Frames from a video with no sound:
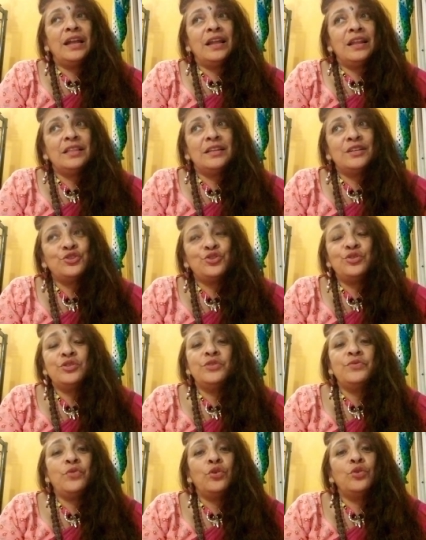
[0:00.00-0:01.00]
another
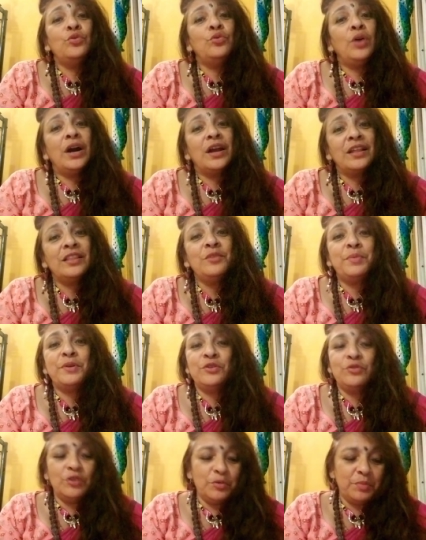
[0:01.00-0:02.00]
astrologer follow another
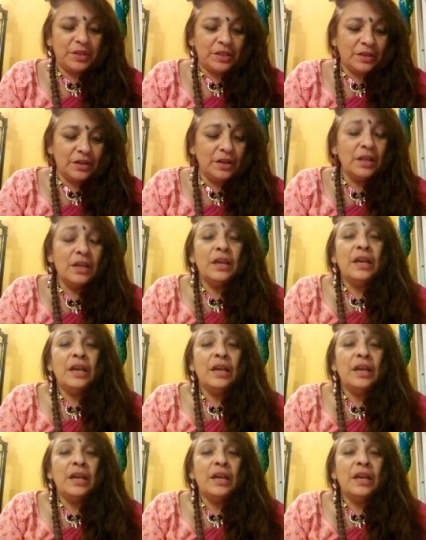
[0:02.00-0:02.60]
particular method,